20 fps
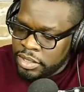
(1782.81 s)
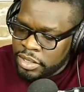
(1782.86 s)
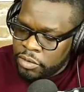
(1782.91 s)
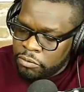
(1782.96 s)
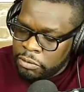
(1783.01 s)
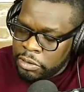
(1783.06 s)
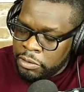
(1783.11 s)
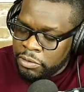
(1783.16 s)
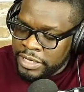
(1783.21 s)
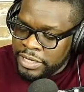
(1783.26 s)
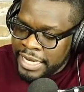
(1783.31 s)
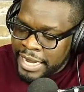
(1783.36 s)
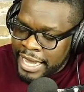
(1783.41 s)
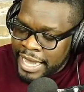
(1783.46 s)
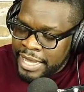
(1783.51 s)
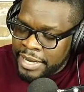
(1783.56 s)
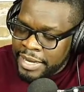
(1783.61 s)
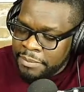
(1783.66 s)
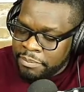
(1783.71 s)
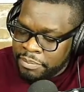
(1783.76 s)
"We will
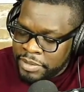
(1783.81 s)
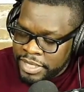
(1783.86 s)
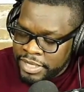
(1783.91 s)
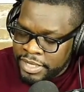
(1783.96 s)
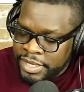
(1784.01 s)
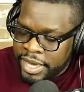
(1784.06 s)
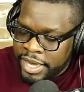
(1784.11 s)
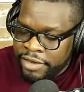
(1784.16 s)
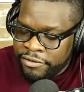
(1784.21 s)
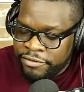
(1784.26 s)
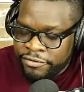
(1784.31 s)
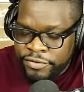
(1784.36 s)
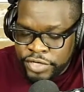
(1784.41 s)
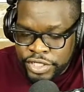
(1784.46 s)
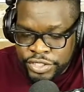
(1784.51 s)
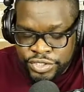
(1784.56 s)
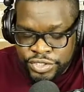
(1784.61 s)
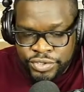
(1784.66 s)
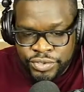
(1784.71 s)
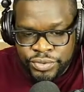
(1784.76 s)
not be a
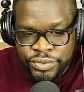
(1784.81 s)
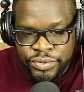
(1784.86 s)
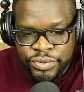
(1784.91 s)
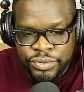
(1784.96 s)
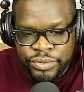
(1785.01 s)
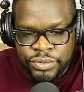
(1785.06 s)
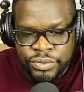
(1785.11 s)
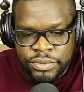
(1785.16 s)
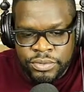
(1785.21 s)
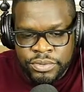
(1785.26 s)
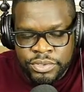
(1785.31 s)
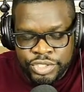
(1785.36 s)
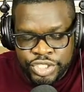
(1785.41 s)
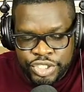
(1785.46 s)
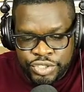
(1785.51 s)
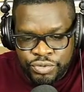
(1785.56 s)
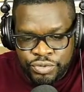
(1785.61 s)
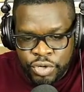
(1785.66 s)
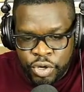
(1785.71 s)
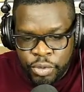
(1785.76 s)
footstool
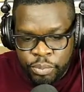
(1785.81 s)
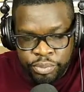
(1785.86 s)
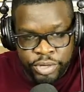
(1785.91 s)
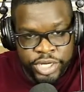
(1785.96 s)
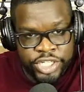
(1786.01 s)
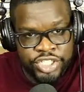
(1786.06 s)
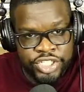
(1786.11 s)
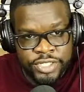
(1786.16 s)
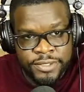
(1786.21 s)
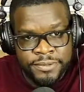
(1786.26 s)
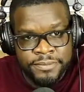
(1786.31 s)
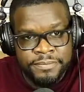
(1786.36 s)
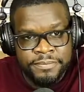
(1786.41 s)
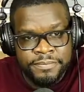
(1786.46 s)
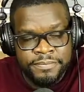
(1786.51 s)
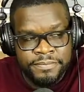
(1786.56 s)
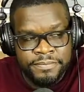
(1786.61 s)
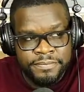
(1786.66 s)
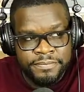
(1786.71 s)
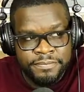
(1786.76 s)
to oppression."
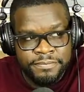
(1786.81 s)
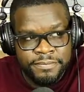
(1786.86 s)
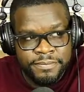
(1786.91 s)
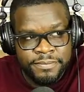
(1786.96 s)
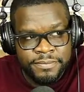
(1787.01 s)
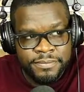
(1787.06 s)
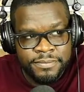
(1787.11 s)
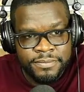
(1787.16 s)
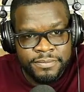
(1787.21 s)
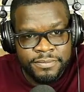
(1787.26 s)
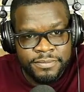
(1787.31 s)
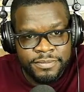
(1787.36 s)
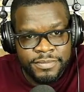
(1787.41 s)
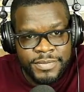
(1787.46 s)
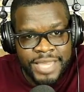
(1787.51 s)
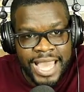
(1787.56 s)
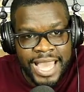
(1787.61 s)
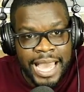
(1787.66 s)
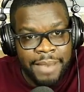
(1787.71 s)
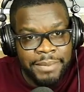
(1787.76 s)

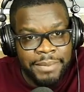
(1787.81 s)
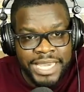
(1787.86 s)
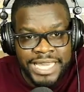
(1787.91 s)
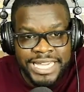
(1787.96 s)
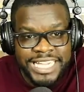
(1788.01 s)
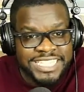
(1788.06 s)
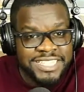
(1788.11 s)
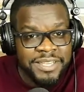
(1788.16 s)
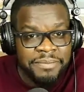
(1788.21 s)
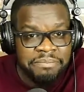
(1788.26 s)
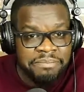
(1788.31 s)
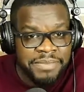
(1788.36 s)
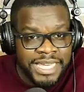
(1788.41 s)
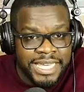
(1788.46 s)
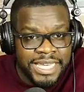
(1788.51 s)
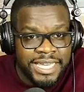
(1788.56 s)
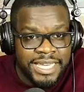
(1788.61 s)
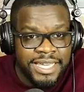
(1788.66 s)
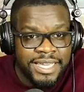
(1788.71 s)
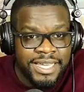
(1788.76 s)
I mean, to
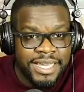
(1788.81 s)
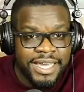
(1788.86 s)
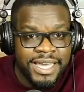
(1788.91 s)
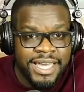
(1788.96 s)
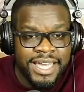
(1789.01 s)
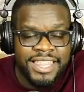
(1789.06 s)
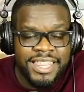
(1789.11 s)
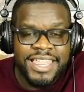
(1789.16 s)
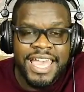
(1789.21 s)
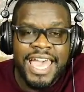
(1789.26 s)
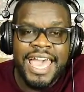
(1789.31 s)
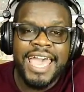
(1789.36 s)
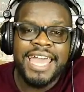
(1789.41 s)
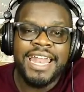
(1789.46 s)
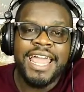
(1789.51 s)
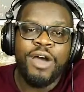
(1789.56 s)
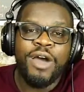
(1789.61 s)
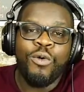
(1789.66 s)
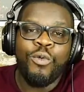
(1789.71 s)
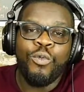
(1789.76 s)
me,
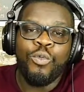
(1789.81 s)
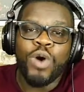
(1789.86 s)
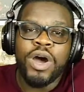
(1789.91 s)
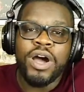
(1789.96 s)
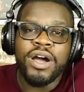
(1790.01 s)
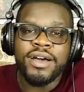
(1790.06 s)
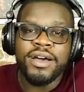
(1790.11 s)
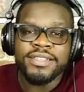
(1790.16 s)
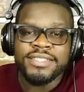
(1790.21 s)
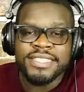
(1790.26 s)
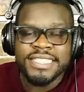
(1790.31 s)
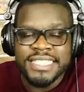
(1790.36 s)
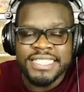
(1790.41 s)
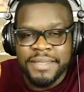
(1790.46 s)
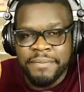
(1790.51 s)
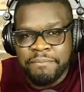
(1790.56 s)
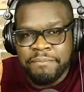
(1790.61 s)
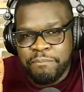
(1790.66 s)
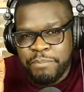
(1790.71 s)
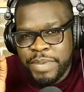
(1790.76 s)
that was the
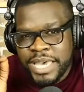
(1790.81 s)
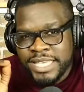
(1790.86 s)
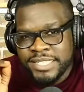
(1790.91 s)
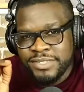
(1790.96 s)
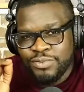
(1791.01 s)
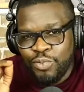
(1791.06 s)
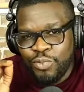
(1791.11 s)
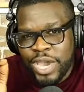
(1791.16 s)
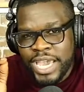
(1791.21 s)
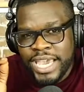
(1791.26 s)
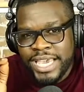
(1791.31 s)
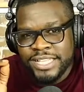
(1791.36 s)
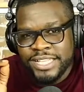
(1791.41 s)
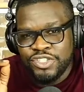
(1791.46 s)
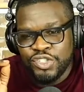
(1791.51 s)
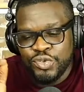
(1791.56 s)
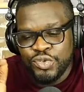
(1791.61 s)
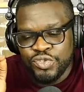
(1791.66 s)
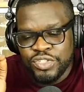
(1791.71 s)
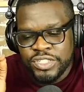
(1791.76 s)
best way
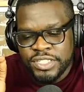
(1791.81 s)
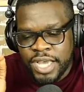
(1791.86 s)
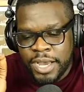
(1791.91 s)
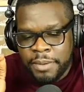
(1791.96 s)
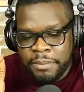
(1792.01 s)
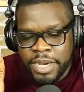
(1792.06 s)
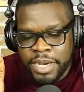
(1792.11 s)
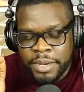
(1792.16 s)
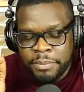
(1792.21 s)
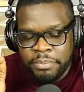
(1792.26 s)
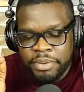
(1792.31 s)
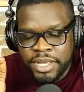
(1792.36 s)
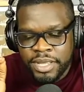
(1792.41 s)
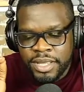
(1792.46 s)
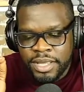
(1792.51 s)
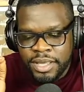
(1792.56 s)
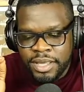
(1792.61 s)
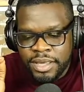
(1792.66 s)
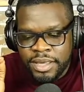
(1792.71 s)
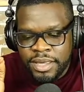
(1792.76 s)
to sum up
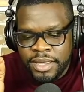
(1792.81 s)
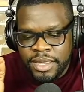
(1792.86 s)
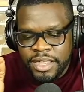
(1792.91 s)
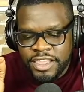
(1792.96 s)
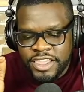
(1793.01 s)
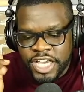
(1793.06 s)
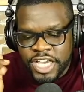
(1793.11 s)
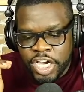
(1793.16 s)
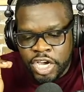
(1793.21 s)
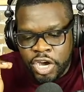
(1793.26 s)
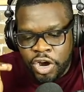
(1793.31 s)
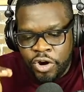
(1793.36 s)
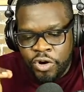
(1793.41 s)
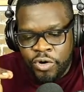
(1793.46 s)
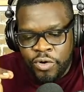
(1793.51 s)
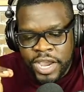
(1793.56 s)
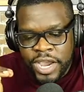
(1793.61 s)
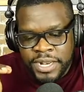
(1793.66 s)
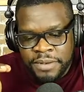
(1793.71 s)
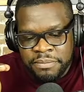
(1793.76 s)
the
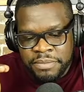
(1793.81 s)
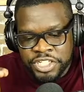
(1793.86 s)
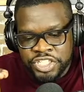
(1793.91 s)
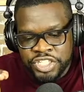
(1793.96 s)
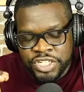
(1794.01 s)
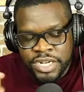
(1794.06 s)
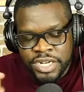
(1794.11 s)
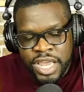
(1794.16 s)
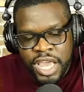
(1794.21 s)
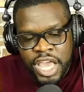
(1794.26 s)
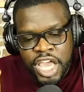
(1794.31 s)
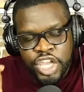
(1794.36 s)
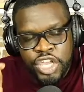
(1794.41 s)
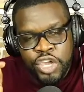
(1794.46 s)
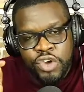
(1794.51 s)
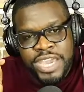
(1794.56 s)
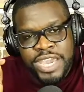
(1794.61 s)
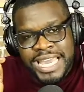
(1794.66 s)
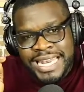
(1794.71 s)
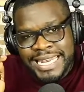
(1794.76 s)
goal and mission.
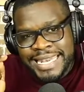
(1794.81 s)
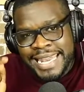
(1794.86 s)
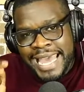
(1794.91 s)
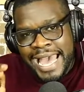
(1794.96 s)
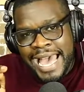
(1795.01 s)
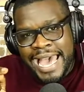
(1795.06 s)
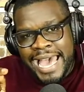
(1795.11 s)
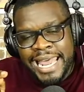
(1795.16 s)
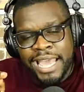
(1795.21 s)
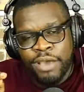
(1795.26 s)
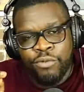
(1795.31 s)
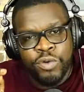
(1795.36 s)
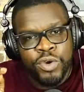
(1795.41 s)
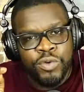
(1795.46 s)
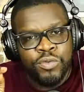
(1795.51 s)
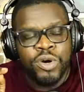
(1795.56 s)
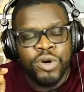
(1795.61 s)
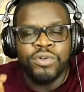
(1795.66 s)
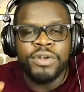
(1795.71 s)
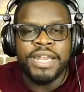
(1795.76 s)
You cannot, and we
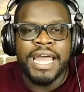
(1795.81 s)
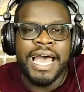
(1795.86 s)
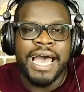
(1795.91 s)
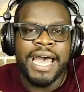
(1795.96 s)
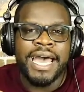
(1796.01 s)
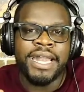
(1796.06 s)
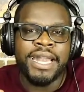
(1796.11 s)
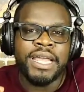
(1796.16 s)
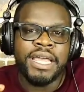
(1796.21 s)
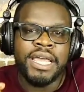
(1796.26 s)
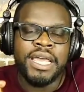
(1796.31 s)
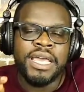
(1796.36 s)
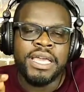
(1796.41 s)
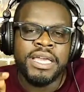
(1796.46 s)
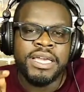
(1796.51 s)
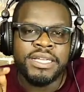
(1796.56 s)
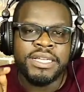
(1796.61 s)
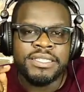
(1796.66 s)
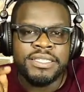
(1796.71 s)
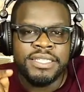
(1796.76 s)
will not,
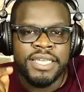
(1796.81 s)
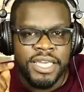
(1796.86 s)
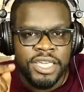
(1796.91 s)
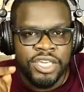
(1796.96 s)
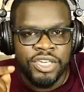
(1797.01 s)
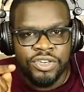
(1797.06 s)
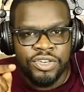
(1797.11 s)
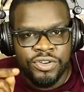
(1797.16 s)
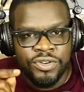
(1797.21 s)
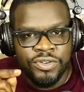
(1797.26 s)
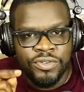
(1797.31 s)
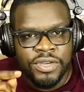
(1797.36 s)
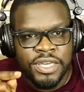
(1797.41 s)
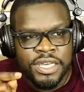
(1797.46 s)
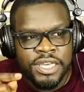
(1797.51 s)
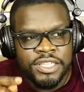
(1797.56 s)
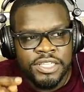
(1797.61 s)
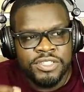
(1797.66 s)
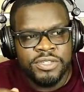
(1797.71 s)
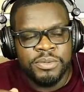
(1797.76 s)
continue
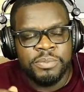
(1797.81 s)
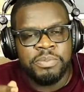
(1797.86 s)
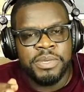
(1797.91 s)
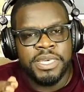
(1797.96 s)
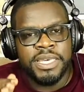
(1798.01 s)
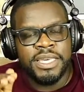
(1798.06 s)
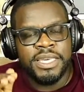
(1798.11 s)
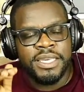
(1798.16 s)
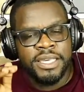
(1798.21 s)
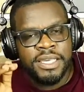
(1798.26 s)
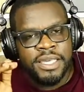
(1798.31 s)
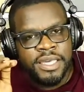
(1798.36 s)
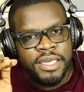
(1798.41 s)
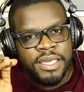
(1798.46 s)
to be